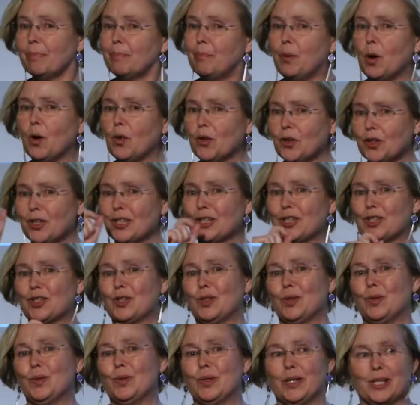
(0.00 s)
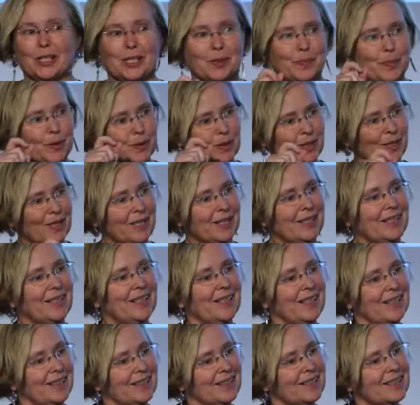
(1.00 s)
Both the students, both the
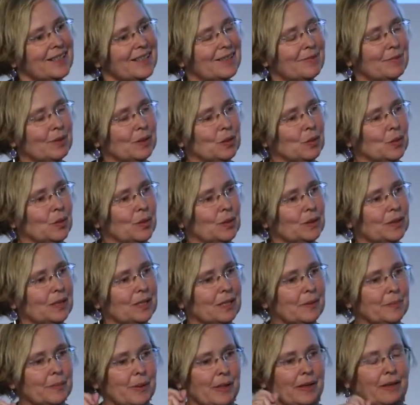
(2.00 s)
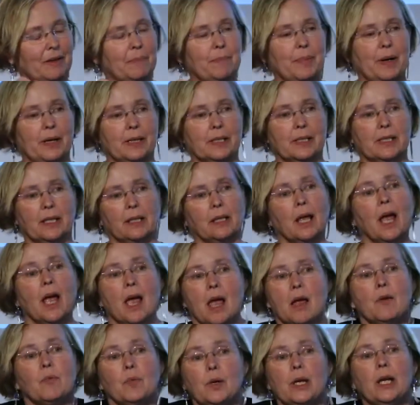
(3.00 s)
kids with autism and their parents said,
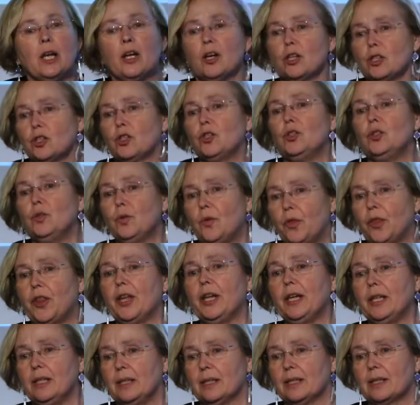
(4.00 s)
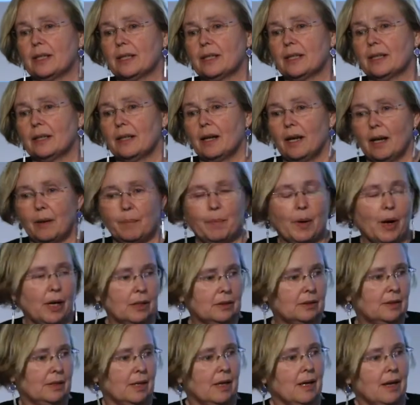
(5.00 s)
we learned new things
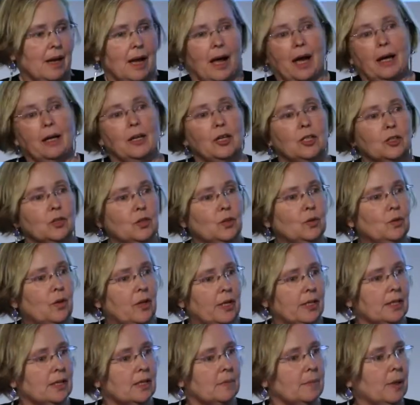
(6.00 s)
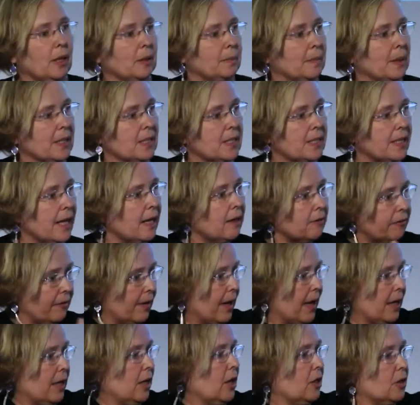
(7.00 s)
I learned new things about myself,
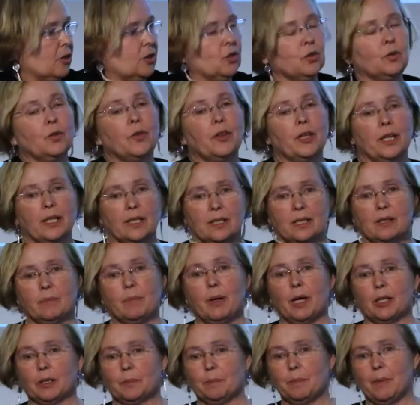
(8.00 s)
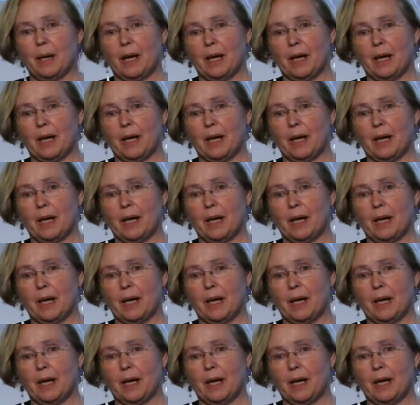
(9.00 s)
I learned new things about